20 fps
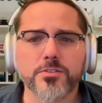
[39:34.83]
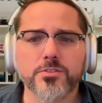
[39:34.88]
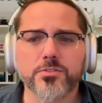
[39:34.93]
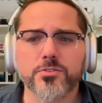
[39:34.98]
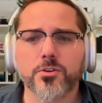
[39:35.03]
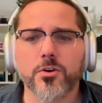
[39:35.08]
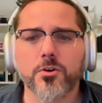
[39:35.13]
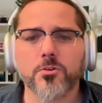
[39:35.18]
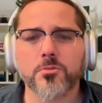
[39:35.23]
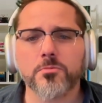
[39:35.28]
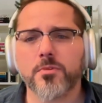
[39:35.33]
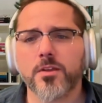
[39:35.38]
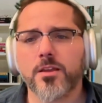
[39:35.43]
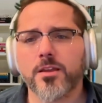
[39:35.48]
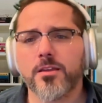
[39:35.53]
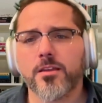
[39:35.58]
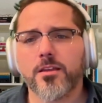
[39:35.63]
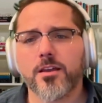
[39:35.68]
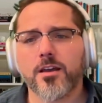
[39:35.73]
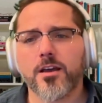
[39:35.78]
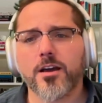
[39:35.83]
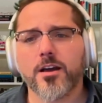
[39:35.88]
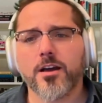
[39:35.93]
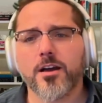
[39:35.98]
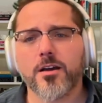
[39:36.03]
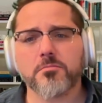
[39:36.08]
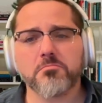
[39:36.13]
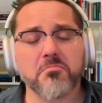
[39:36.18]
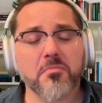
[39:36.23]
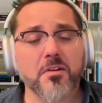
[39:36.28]
So,
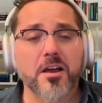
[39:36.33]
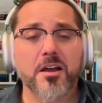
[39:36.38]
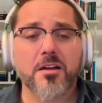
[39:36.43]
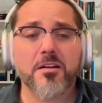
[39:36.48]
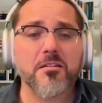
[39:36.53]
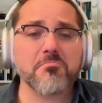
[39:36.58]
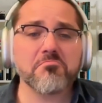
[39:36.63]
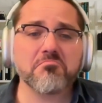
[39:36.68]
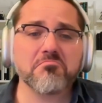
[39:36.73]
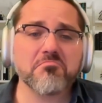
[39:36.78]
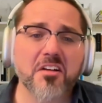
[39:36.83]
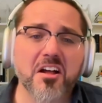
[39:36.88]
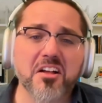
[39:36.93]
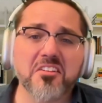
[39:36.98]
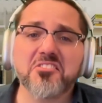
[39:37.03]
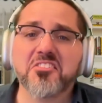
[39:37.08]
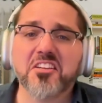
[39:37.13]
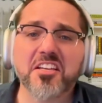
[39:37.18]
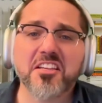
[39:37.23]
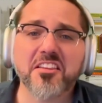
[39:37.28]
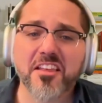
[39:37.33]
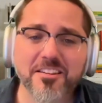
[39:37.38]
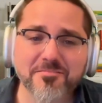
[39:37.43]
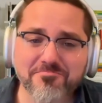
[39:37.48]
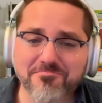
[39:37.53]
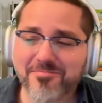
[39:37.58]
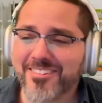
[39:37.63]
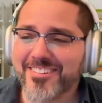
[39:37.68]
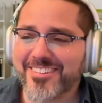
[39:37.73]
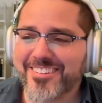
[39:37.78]
um, I'll second
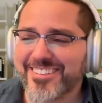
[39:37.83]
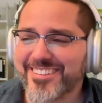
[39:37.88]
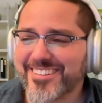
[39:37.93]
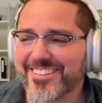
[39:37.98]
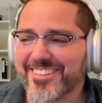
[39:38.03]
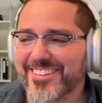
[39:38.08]
that.